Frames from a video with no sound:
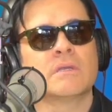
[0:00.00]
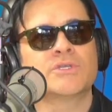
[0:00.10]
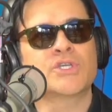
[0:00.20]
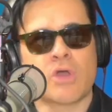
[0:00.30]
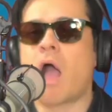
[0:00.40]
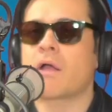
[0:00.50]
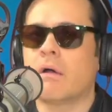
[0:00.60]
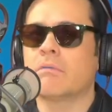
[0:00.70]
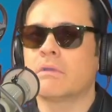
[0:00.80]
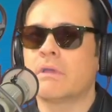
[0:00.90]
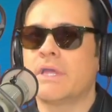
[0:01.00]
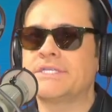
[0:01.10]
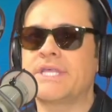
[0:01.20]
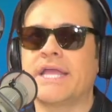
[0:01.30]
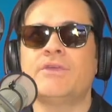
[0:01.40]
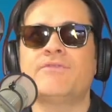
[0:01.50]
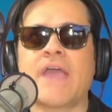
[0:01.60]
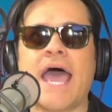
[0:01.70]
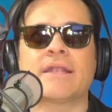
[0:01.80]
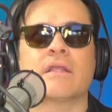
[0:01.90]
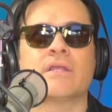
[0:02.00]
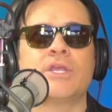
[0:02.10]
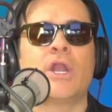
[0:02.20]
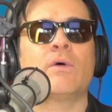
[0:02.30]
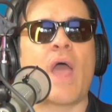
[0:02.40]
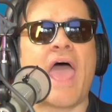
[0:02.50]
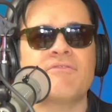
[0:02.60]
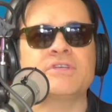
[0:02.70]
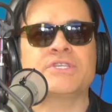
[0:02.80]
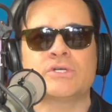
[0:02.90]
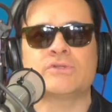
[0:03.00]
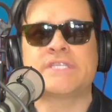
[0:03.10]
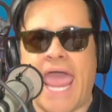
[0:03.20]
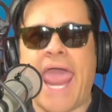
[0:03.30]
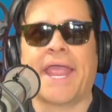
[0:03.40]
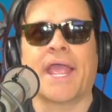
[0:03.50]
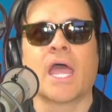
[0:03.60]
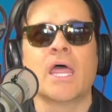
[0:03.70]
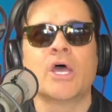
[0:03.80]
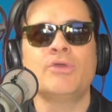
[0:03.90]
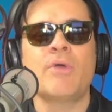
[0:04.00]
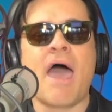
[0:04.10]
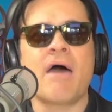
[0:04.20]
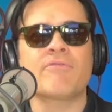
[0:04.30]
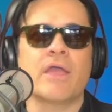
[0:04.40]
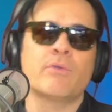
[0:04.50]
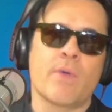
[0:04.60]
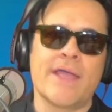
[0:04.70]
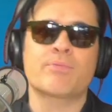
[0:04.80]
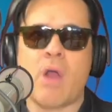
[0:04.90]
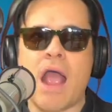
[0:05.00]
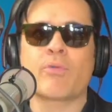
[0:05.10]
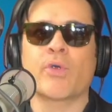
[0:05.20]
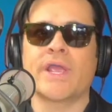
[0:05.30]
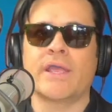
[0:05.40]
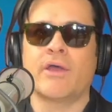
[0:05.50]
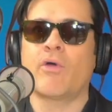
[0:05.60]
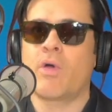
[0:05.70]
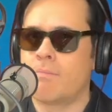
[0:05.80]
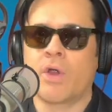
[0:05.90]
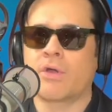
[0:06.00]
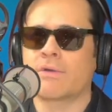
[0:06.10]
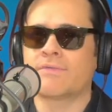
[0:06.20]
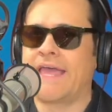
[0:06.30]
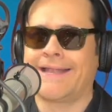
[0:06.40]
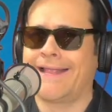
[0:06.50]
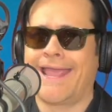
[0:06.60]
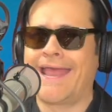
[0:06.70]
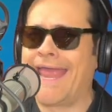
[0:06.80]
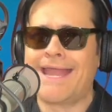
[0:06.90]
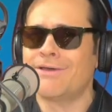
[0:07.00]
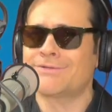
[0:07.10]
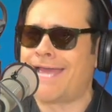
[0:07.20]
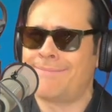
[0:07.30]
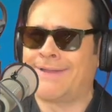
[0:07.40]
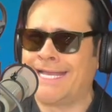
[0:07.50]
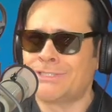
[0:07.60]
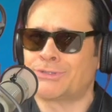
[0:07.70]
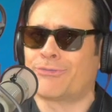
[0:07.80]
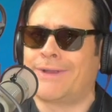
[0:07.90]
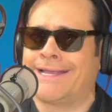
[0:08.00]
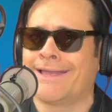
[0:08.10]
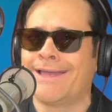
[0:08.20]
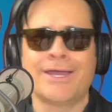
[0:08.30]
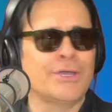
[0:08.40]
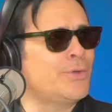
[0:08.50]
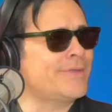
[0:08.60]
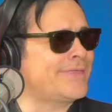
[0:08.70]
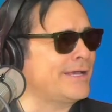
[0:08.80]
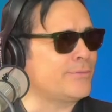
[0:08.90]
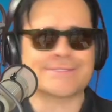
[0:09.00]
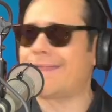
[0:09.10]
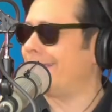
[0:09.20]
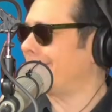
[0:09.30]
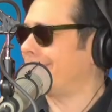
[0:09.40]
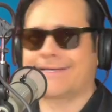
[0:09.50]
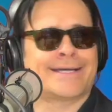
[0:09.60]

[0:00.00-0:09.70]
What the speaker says: Chicago is that you've got, you know, every single day you have a rape, robbery, or murder that at any other time in history you would think was like